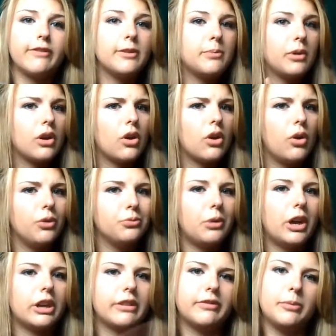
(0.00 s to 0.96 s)
If you put
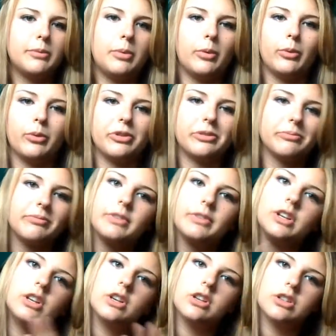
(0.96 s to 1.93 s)
cold water, if you put warm,
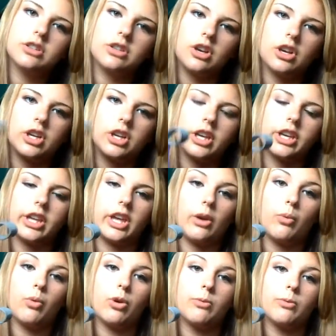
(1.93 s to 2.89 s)
sorry, you're gonna
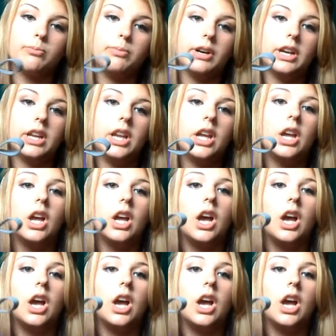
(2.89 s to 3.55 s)
get warm, but